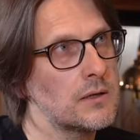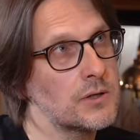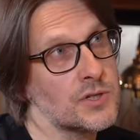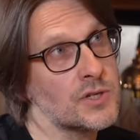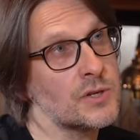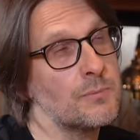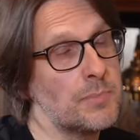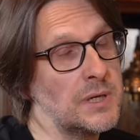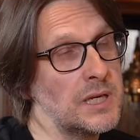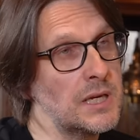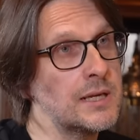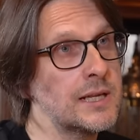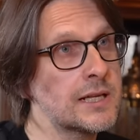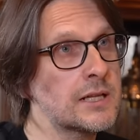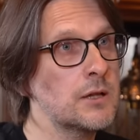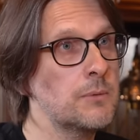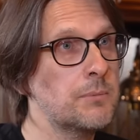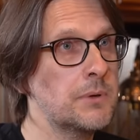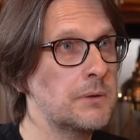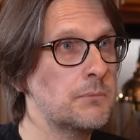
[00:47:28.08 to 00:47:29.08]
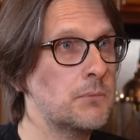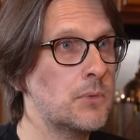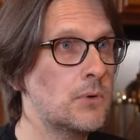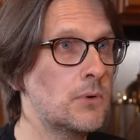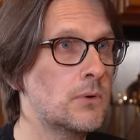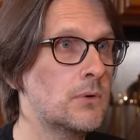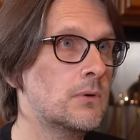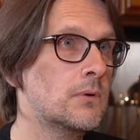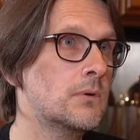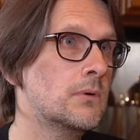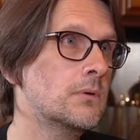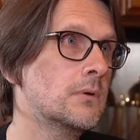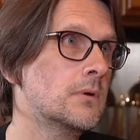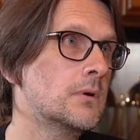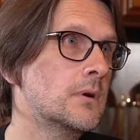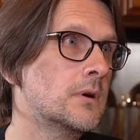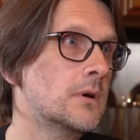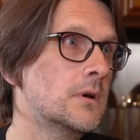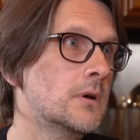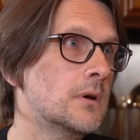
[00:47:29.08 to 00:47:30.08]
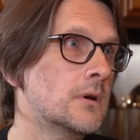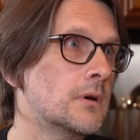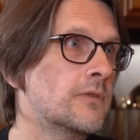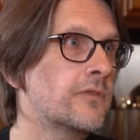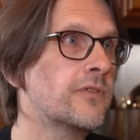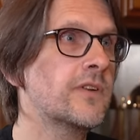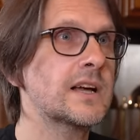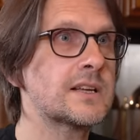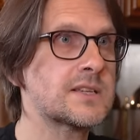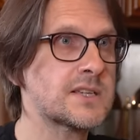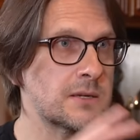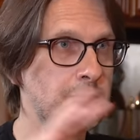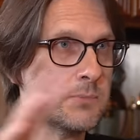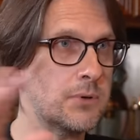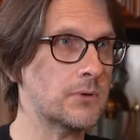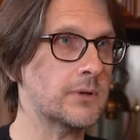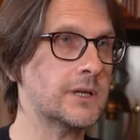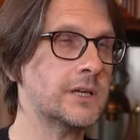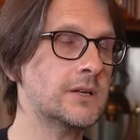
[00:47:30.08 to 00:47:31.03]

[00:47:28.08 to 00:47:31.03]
to be a little bit more flexible